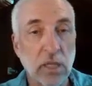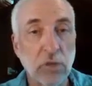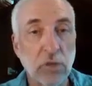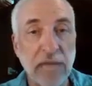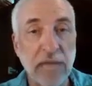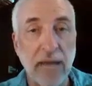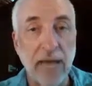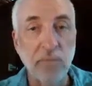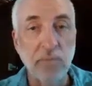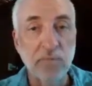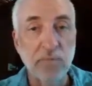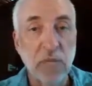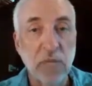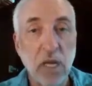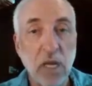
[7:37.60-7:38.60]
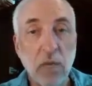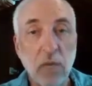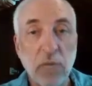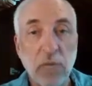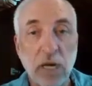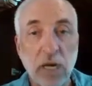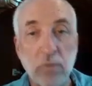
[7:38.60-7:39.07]
go down.
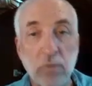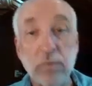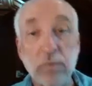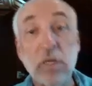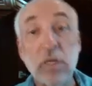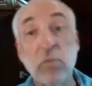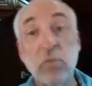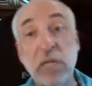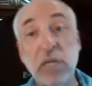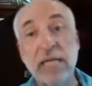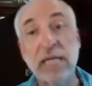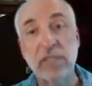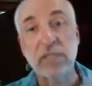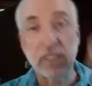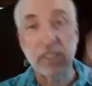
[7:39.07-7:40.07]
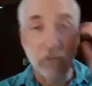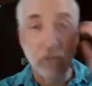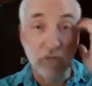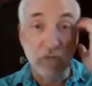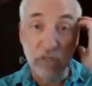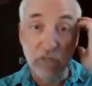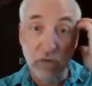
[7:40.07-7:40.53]
But our
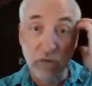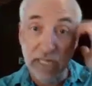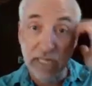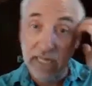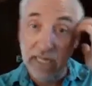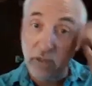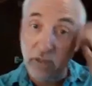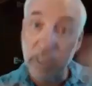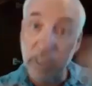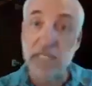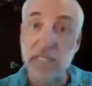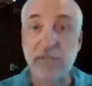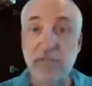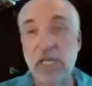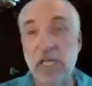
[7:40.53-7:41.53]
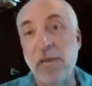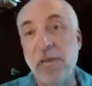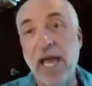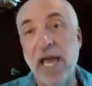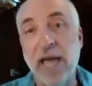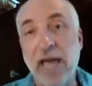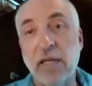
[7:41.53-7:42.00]
complexity term is going to increase every
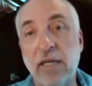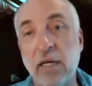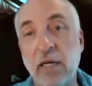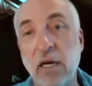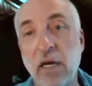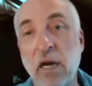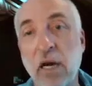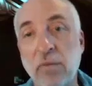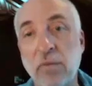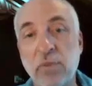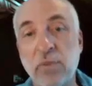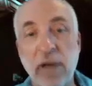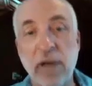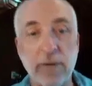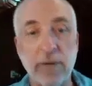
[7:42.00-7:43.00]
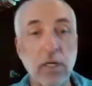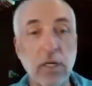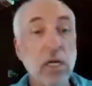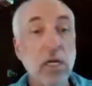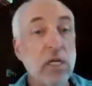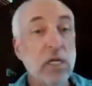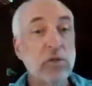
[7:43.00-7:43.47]
time I add a
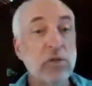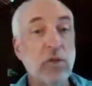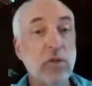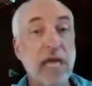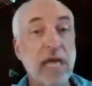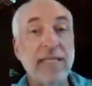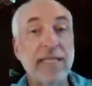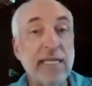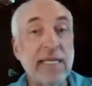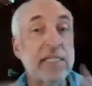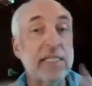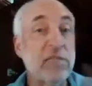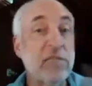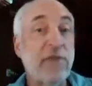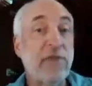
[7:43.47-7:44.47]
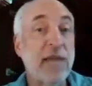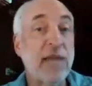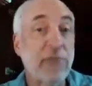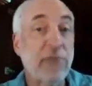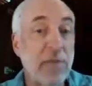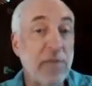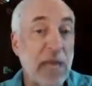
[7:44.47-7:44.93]
parameter. So the idea is to
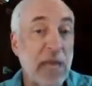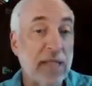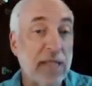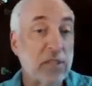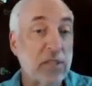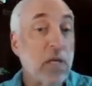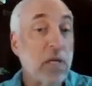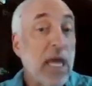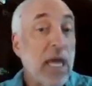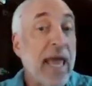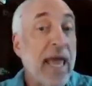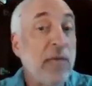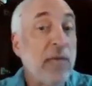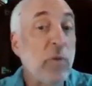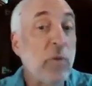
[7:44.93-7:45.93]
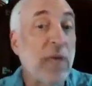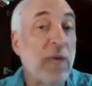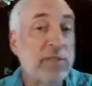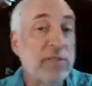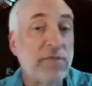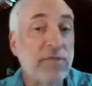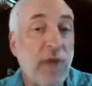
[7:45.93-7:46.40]
find the right balance, and
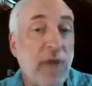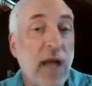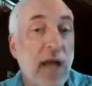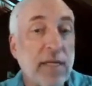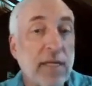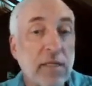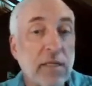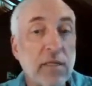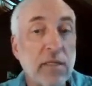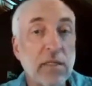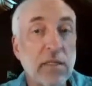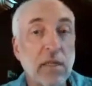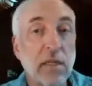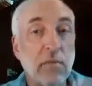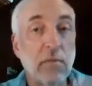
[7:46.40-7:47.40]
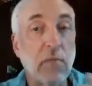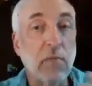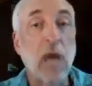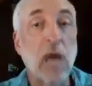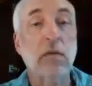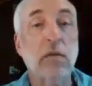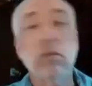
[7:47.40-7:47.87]
we want to find
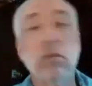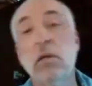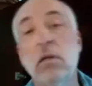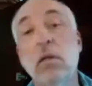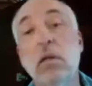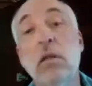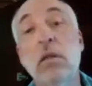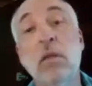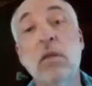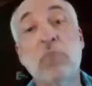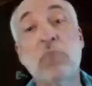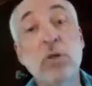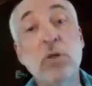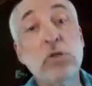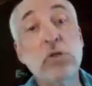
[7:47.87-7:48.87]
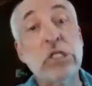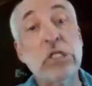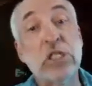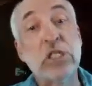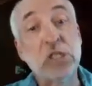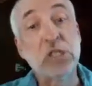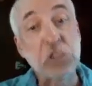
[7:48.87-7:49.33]
the model that
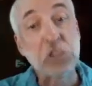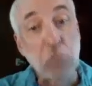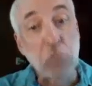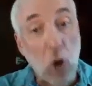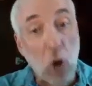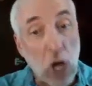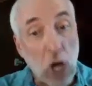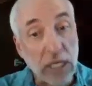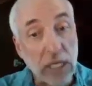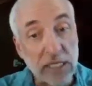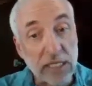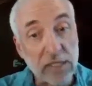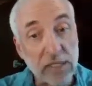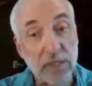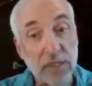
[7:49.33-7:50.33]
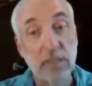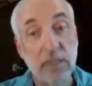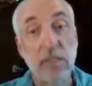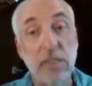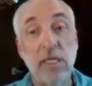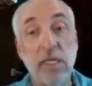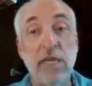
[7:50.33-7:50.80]
produces the
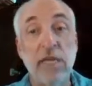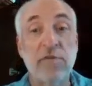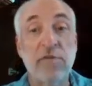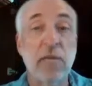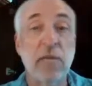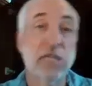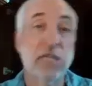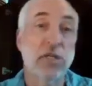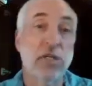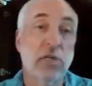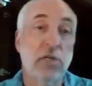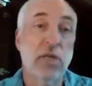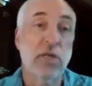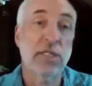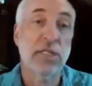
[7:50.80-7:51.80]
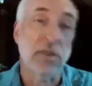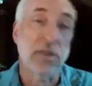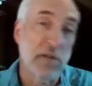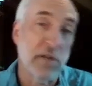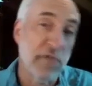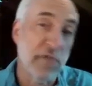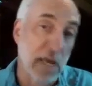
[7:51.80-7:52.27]
smallest information
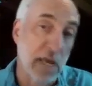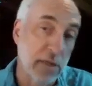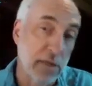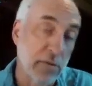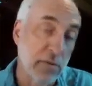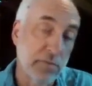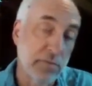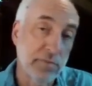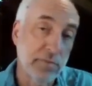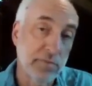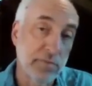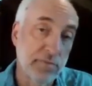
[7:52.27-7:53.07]
criterion value.